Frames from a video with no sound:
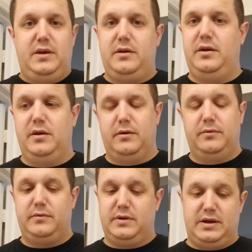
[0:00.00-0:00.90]
You know,
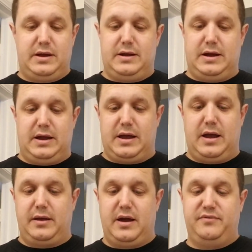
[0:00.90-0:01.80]

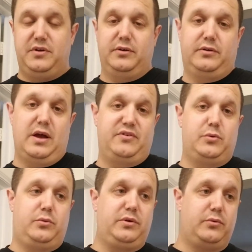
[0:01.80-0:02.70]
I've
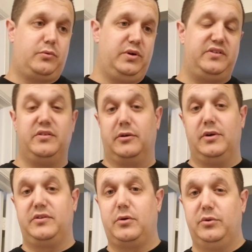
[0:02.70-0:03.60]
quit
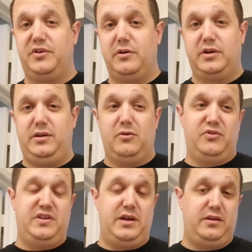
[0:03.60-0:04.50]
cigarettes cold turkey over
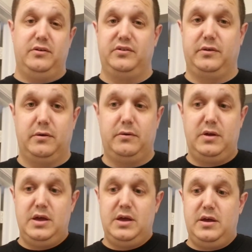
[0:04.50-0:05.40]
10 years ago.
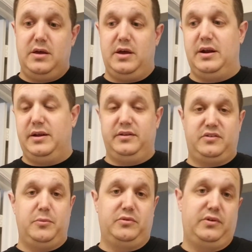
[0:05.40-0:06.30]
And I didn't
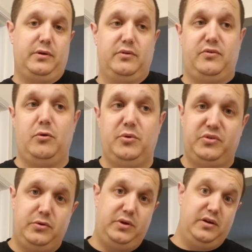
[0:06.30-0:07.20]
smoke cigarettes for almost
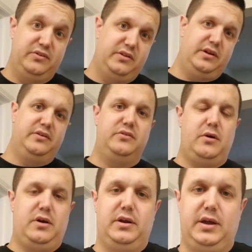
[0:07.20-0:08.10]
2 years, and then I
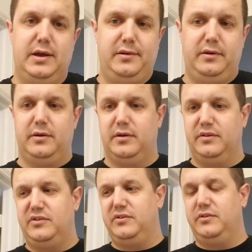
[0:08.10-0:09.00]
started again. You know,
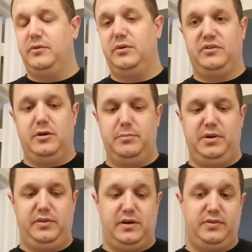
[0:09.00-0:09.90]
it's always going to
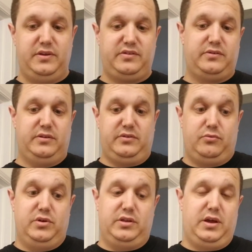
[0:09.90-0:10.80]
be there. This
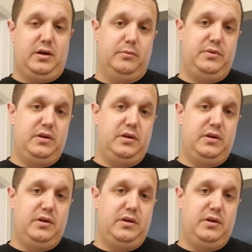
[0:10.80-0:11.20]
really helped.